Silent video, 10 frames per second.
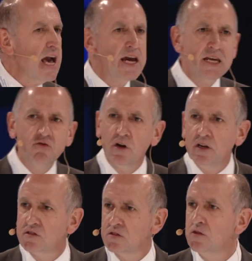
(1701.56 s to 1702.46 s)
any
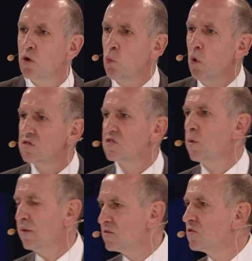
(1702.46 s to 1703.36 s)
reason
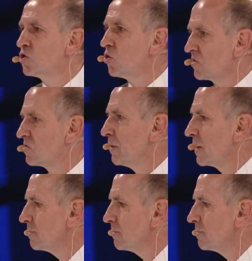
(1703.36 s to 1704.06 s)
whatsoever to trust me.